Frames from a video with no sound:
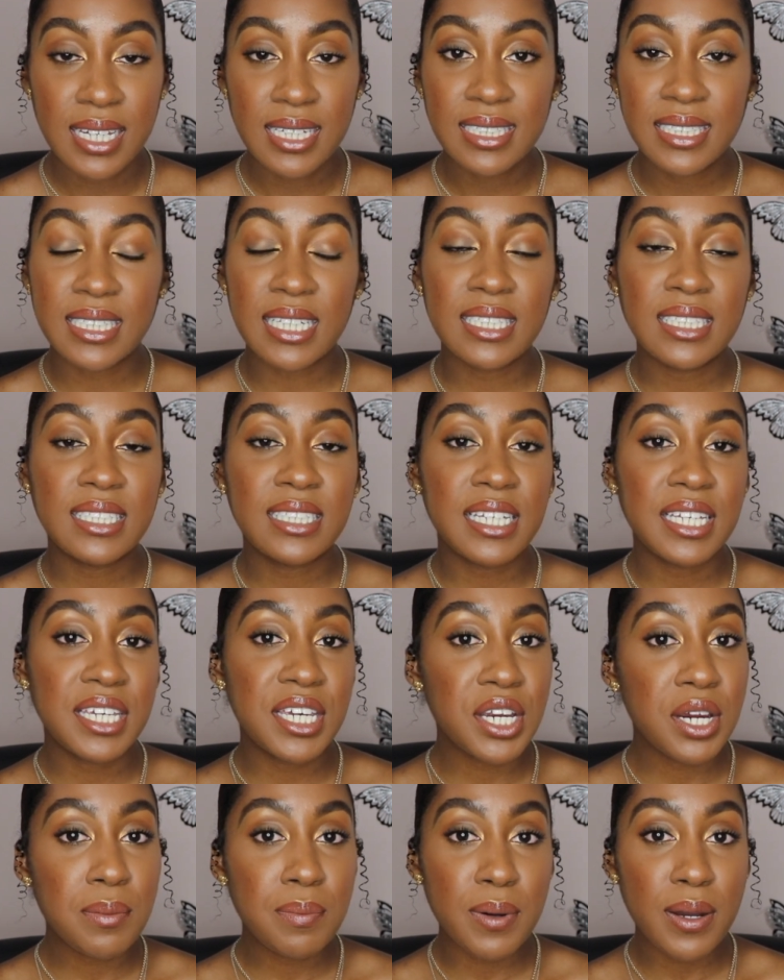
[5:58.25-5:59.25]
Since the
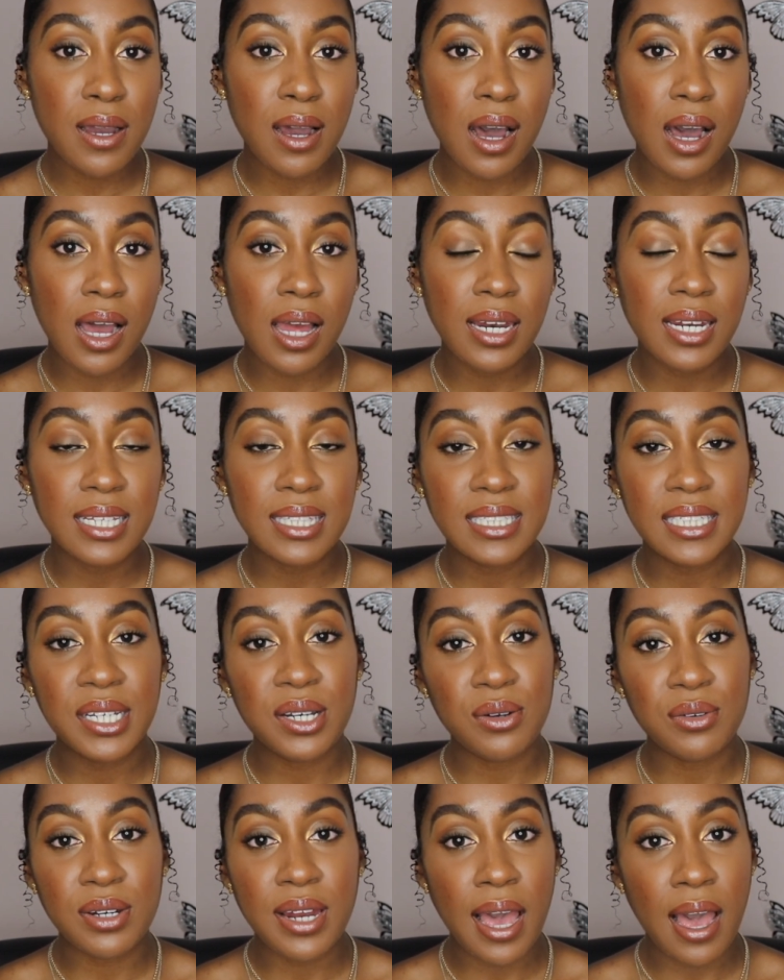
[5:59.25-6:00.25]
year begun
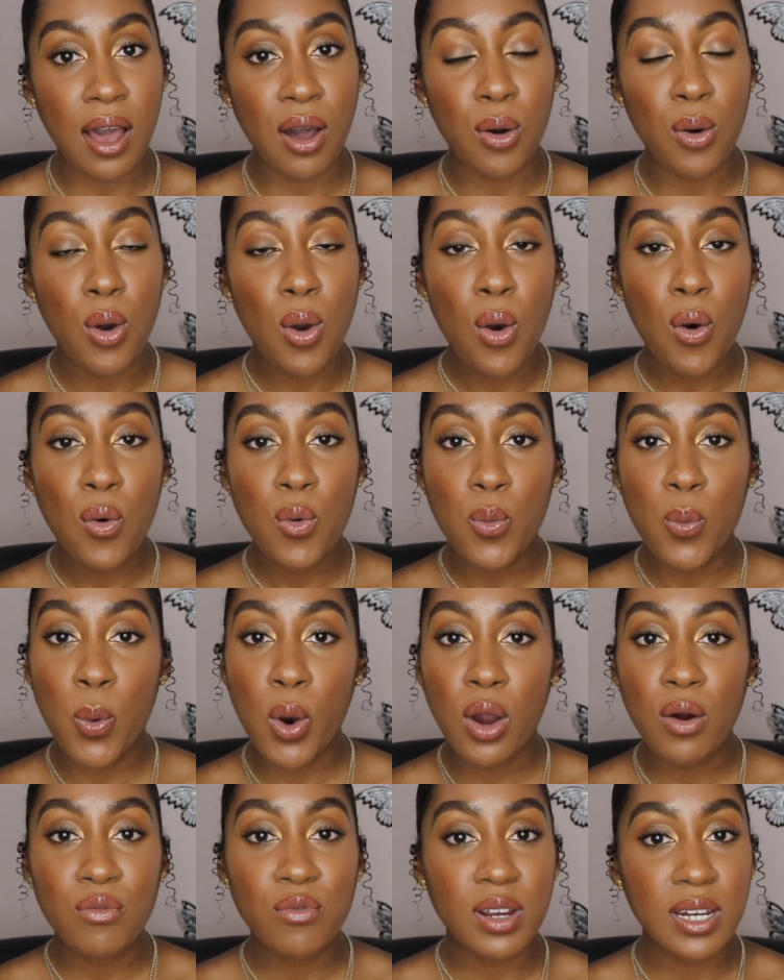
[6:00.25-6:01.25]
till now,
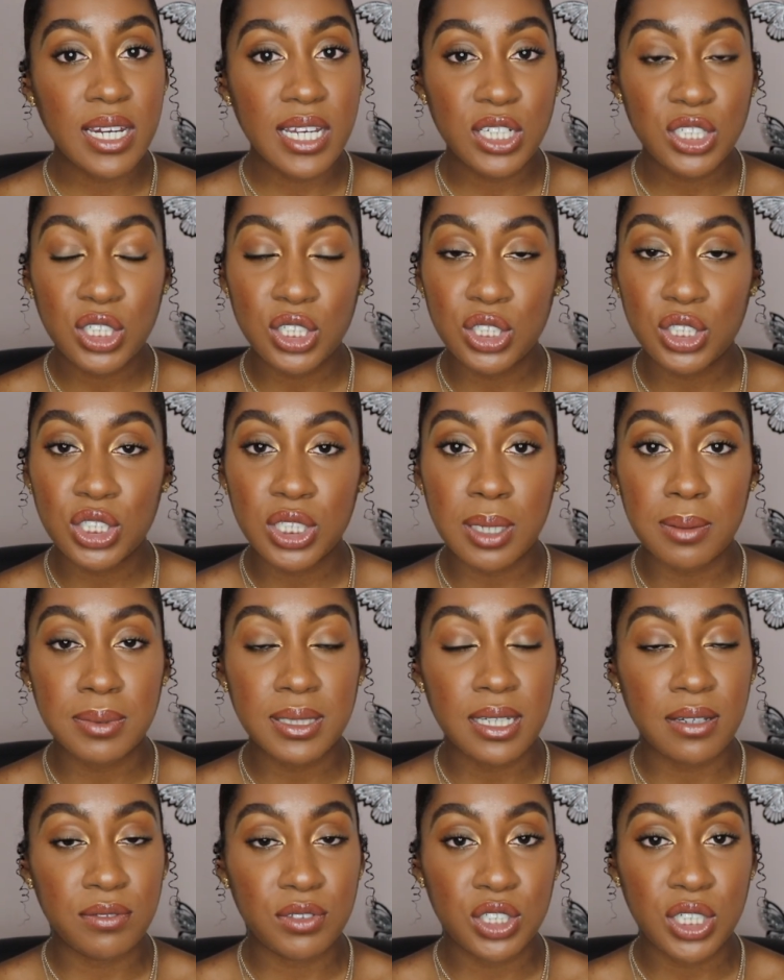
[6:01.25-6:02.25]
what
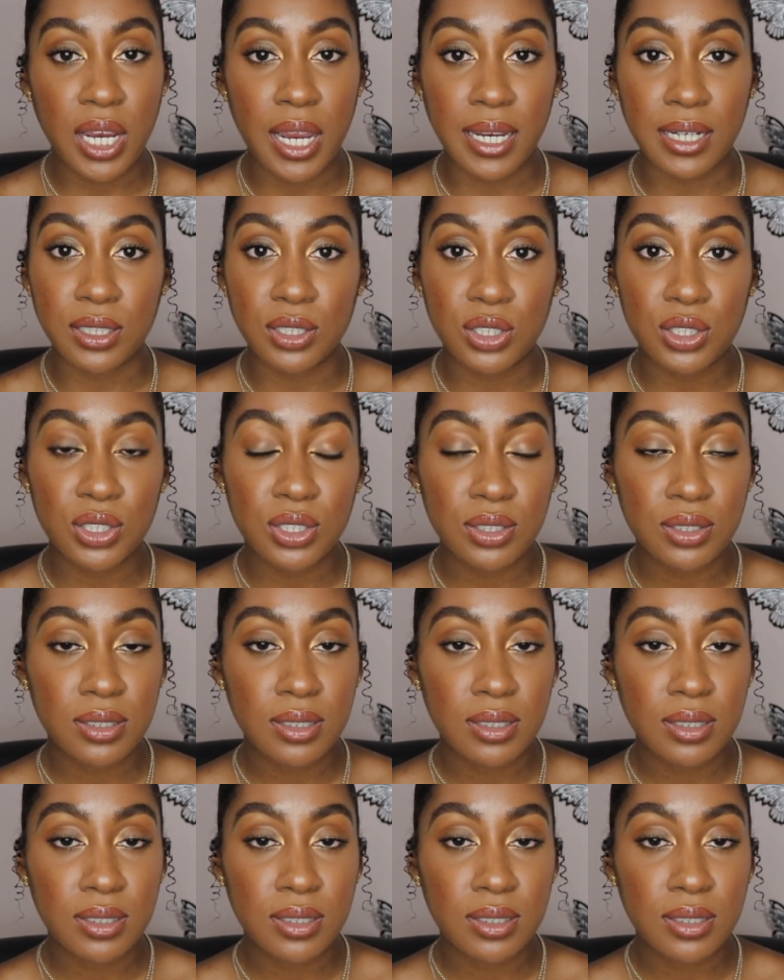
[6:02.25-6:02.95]
relationships have changed?